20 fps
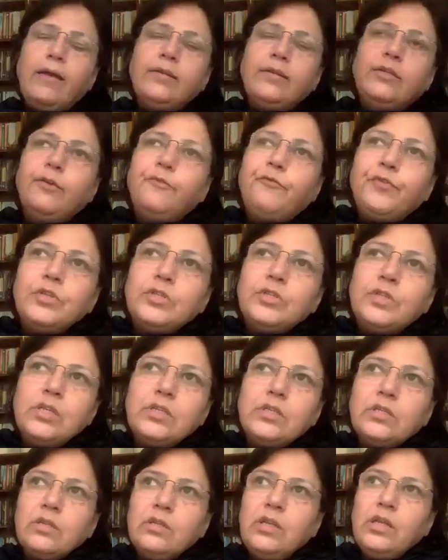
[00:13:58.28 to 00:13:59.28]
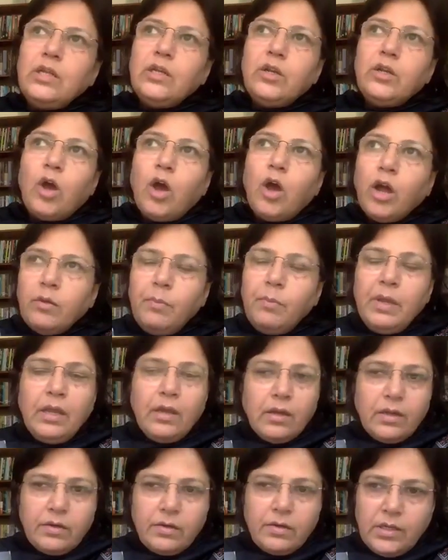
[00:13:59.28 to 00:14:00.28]
differences need not be
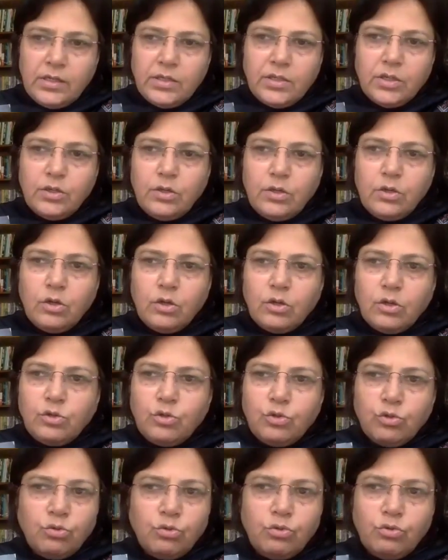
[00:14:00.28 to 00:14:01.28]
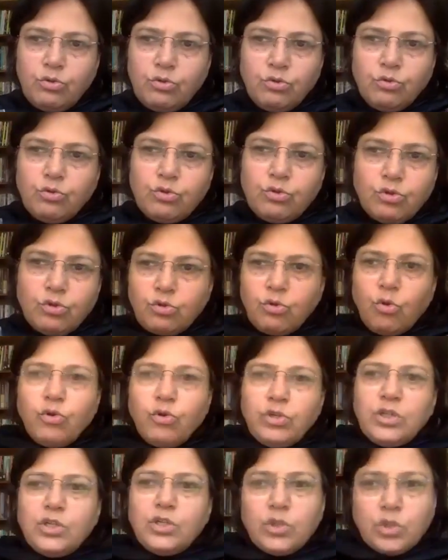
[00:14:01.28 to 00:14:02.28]
a reason to sow
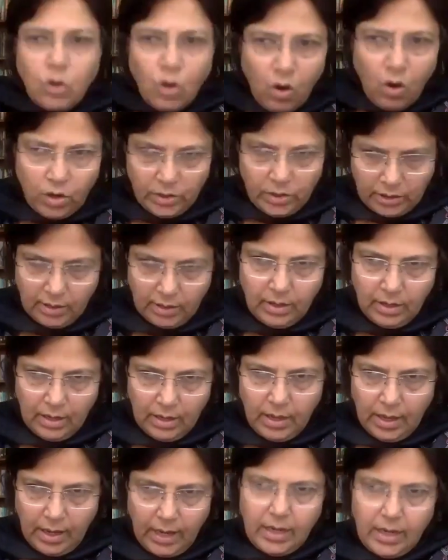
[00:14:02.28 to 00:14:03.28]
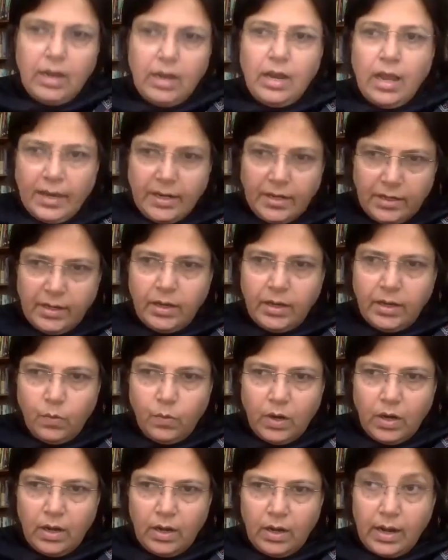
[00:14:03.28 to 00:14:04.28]
discord in an ideal
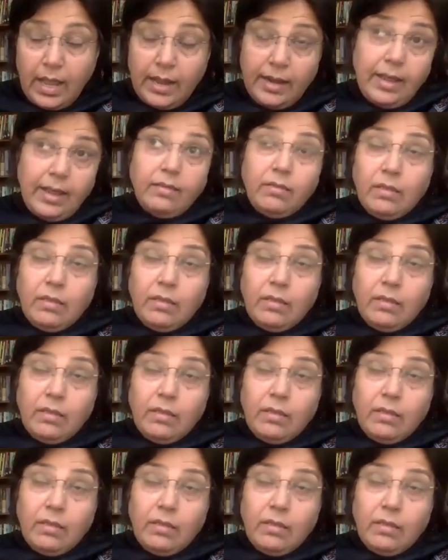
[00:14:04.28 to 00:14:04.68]
world. And I